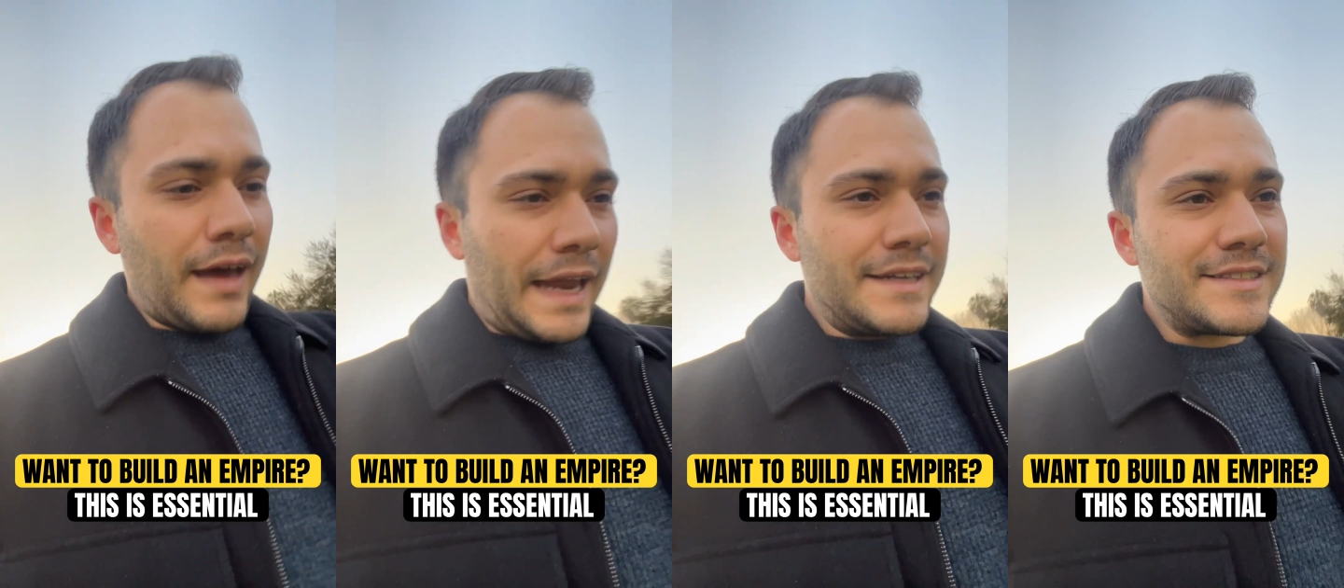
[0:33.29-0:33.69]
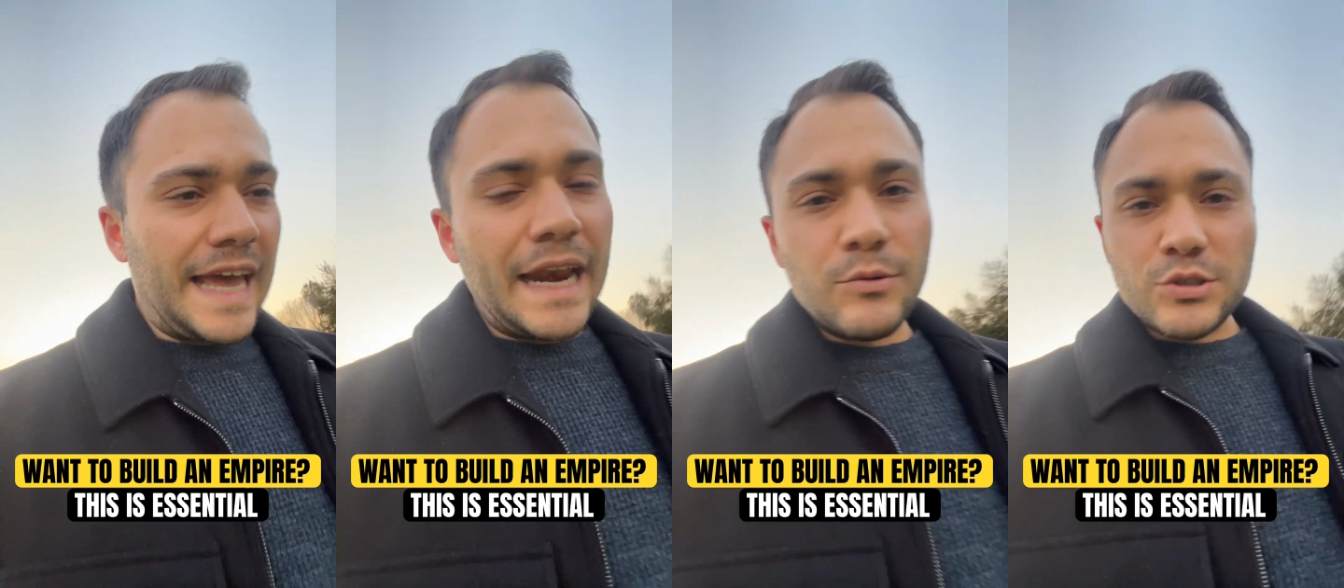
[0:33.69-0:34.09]

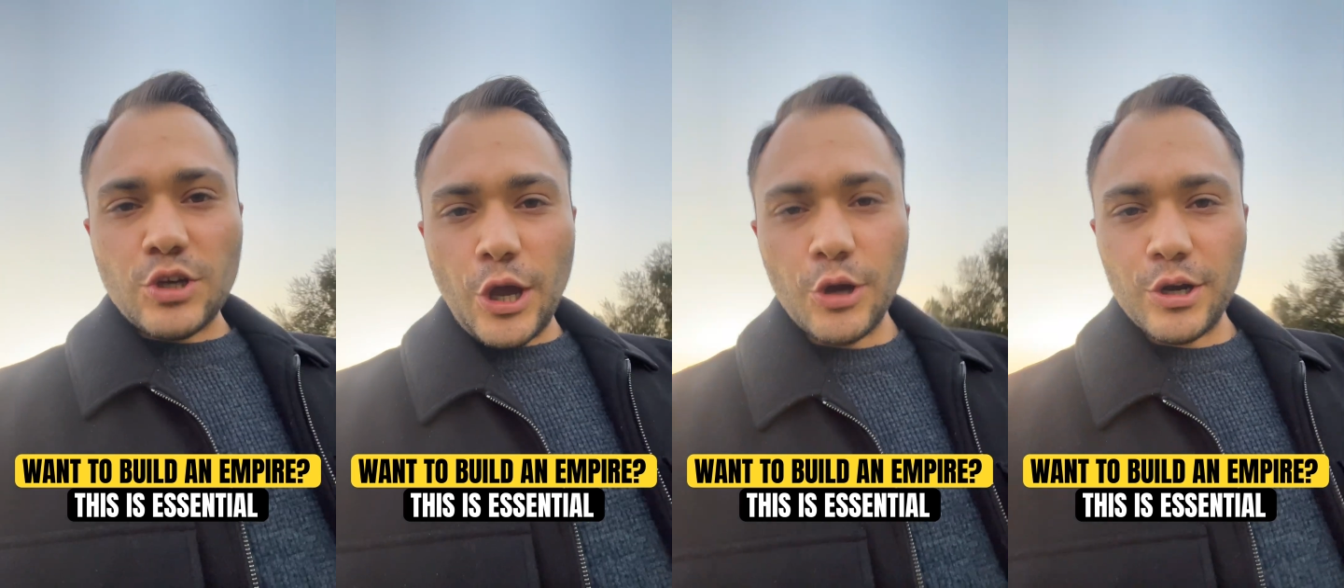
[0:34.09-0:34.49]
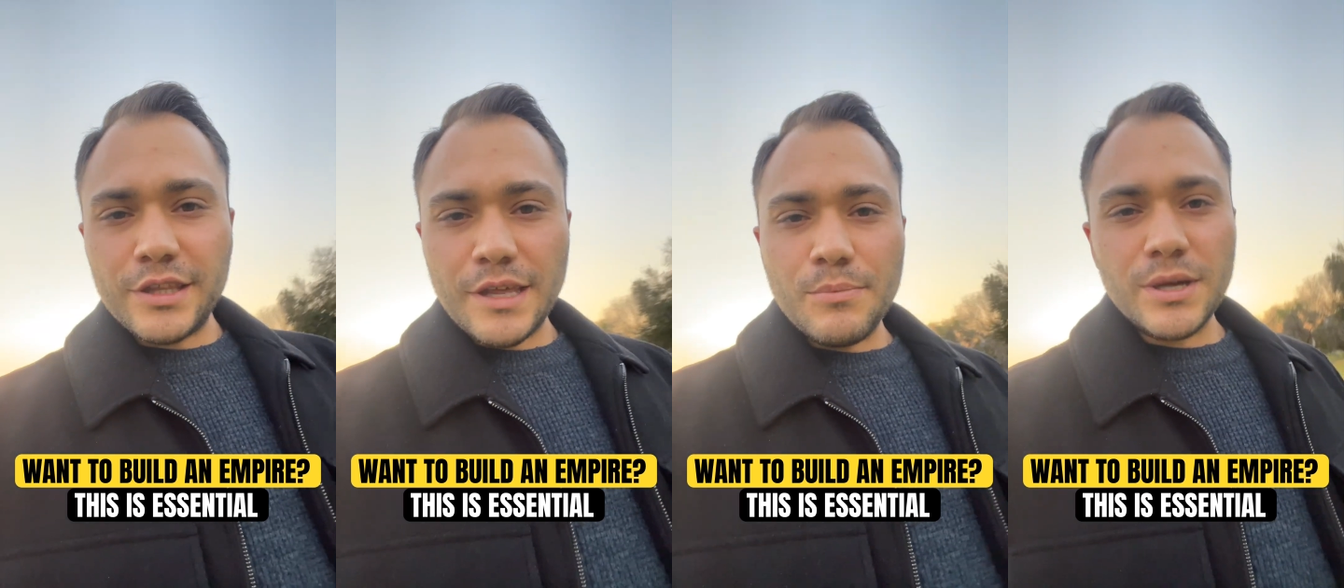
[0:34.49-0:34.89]
understanding what's going on
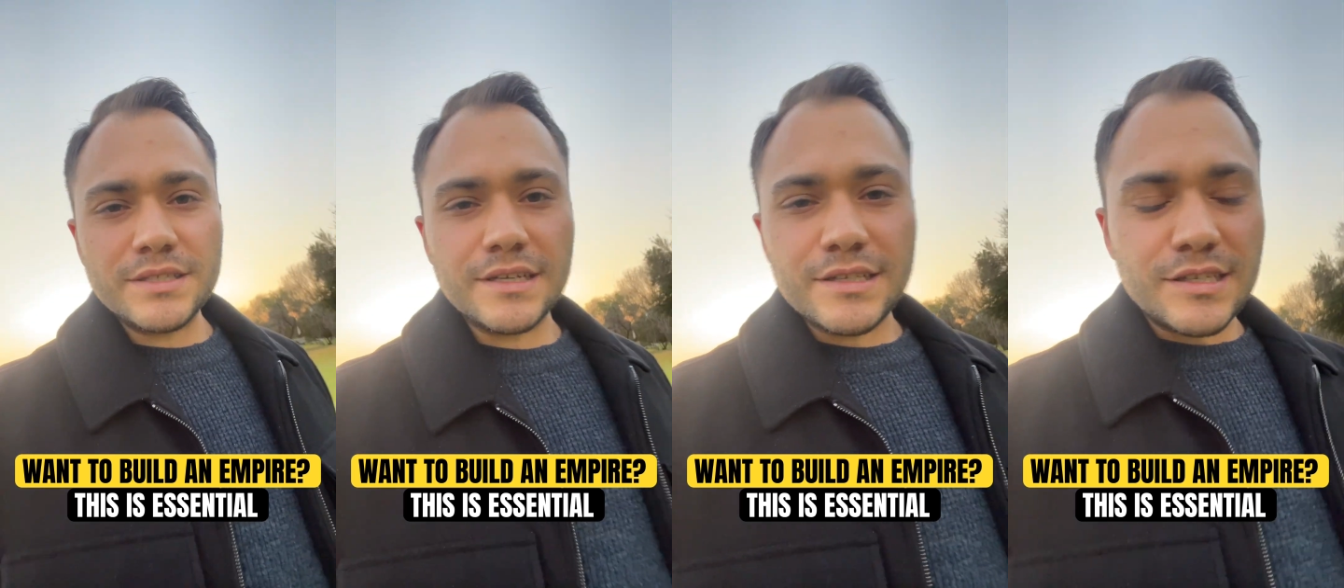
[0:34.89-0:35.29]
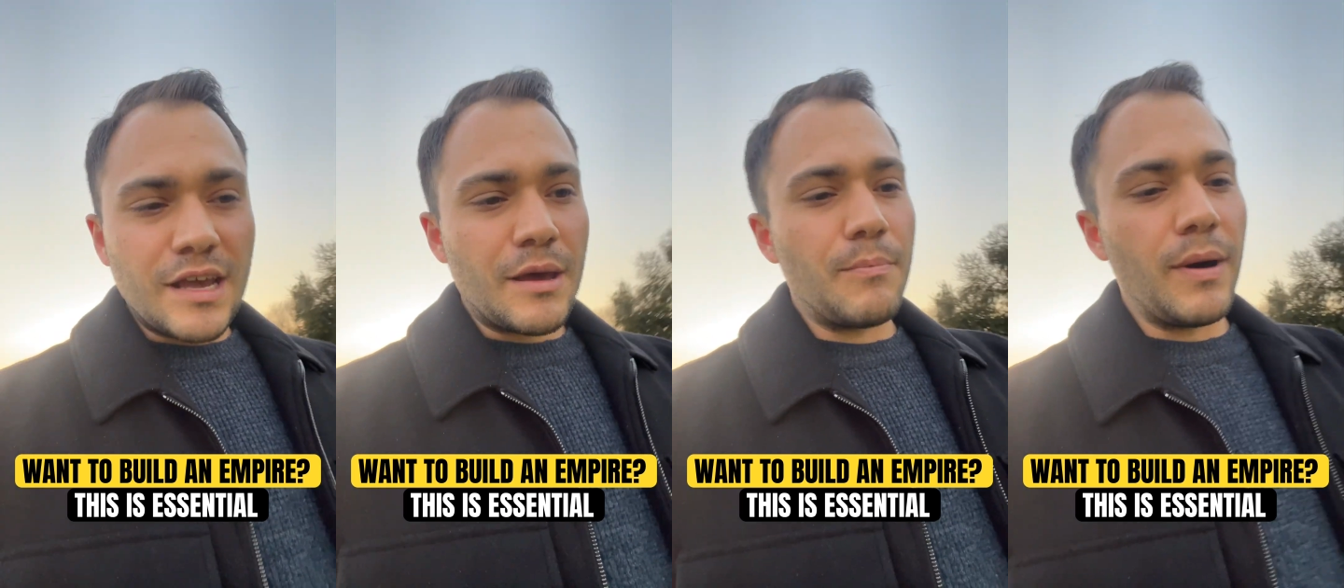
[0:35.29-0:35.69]
in their business,
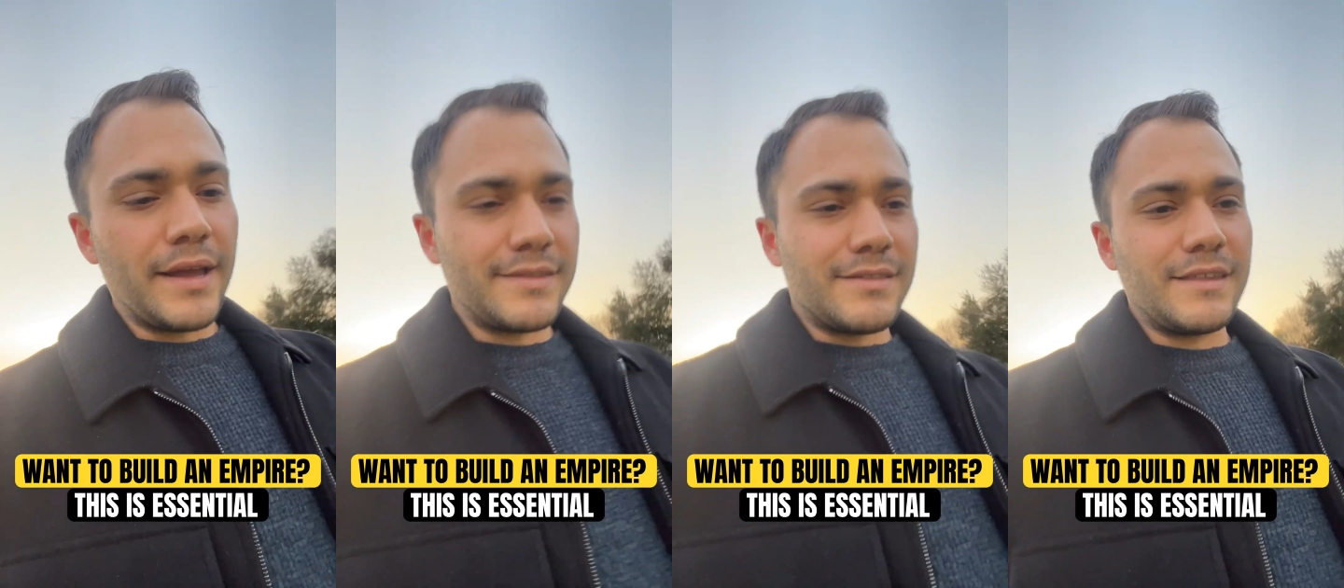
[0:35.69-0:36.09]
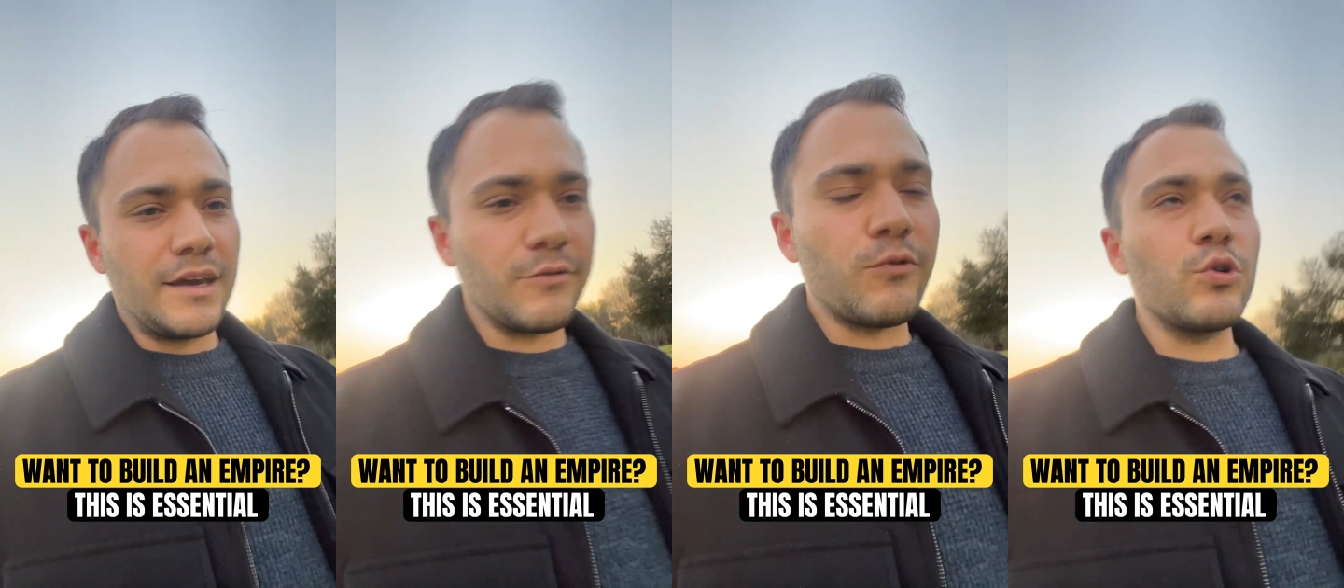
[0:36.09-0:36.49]
but
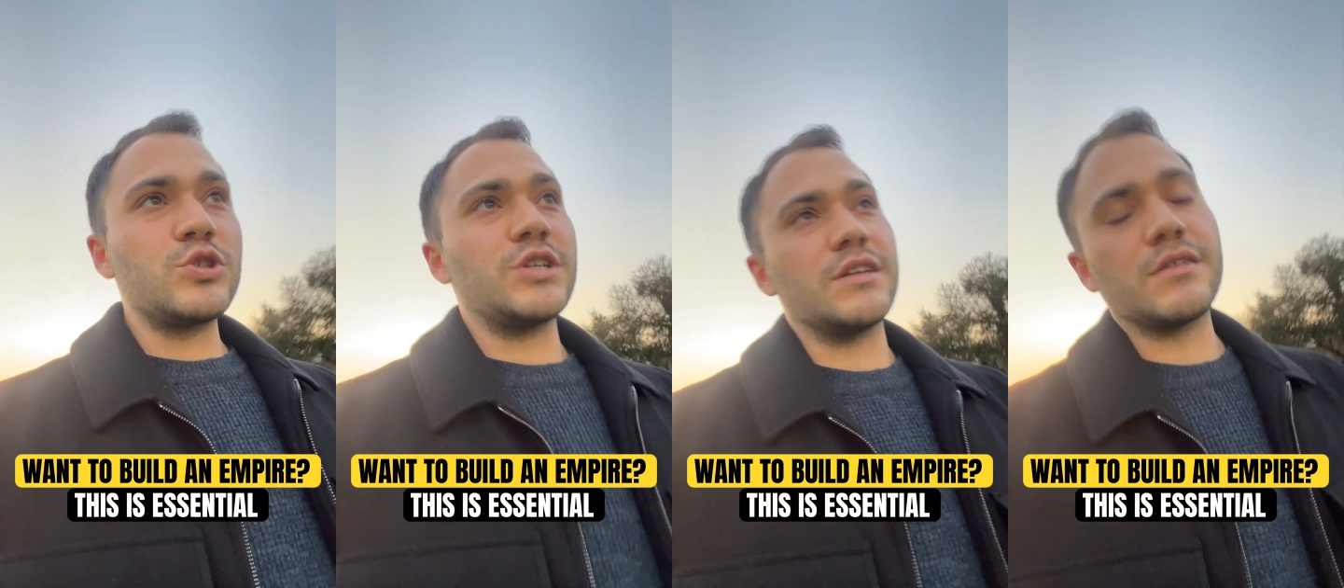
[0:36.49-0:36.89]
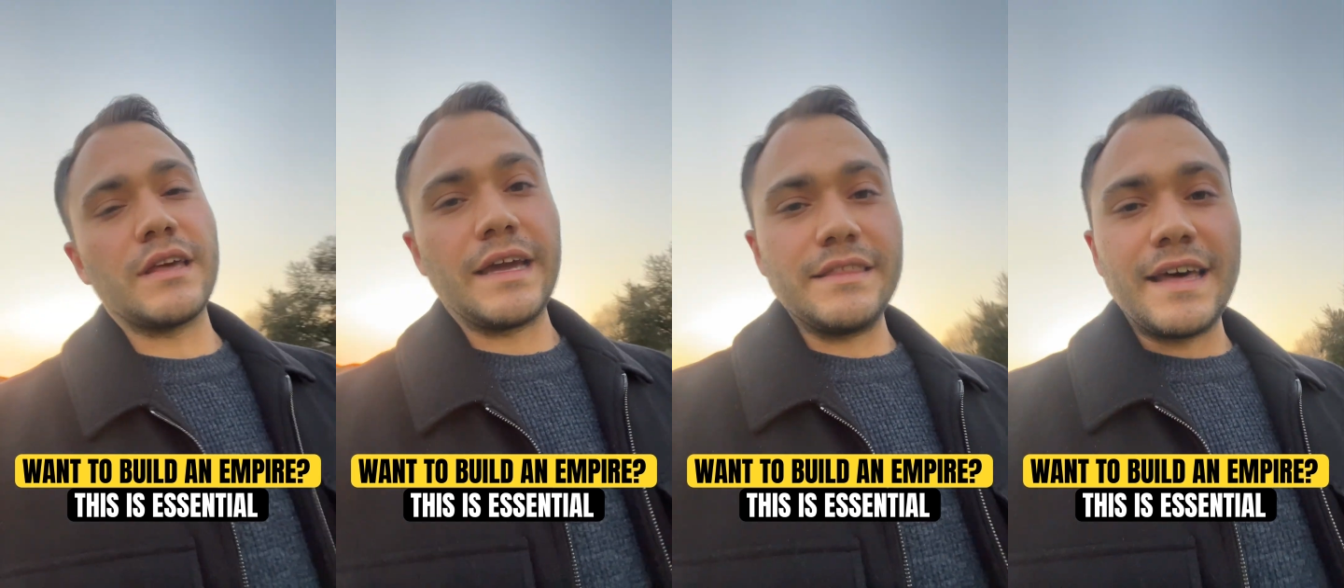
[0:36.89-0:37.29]
the unfortunate
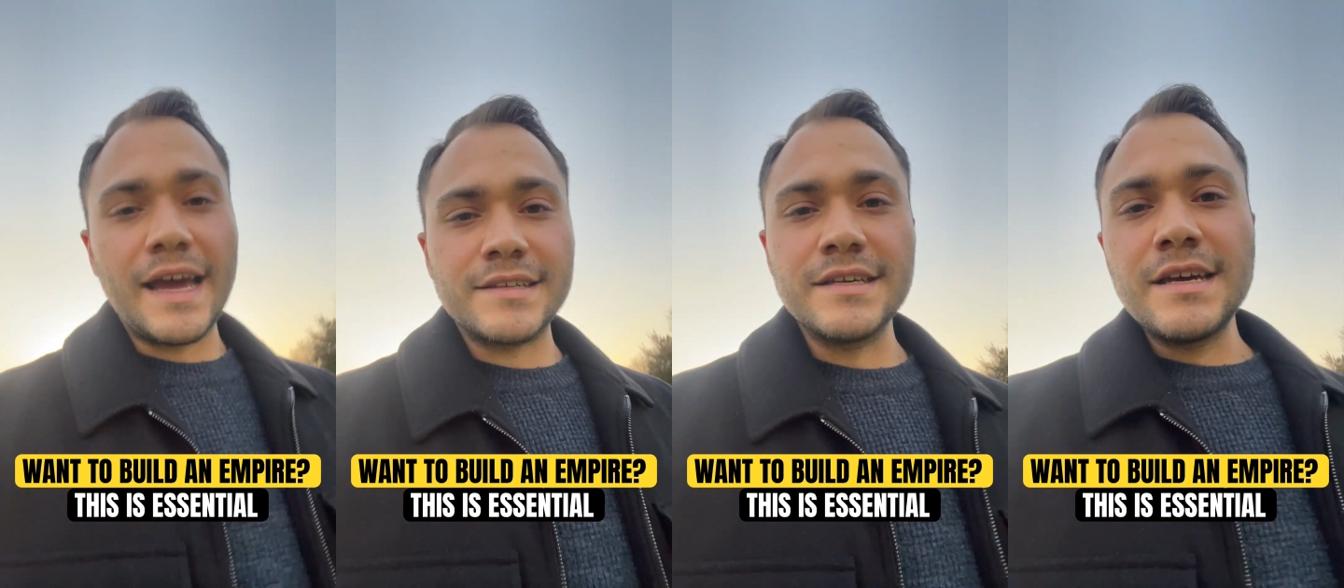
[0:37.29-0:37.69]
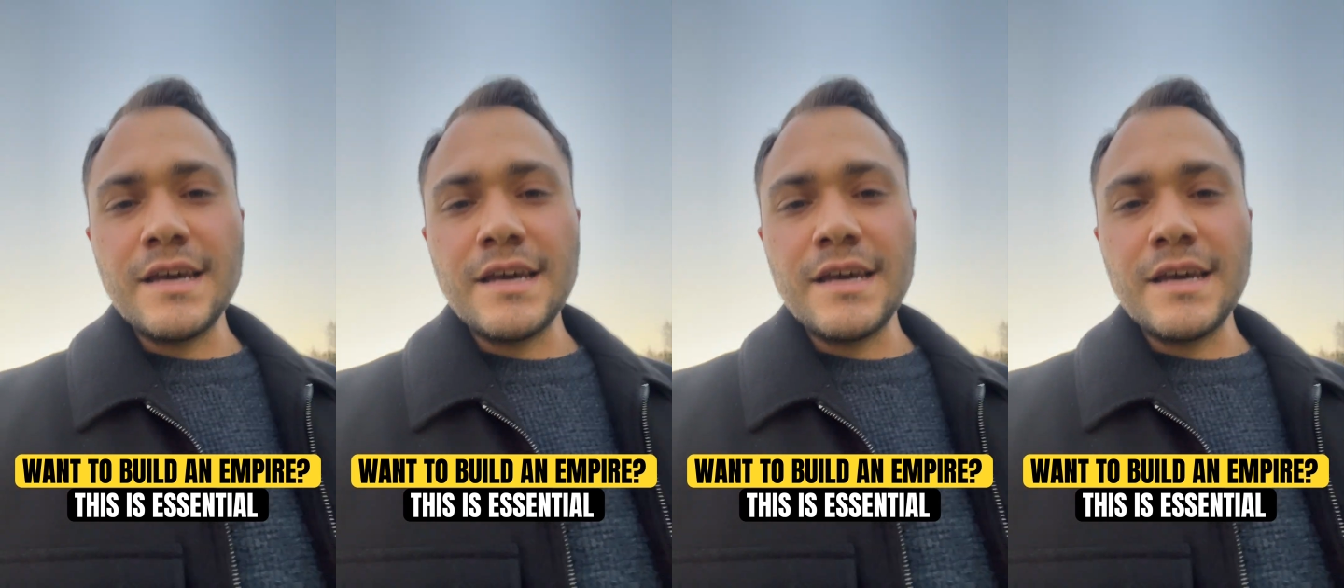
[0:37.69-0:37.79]
thing in that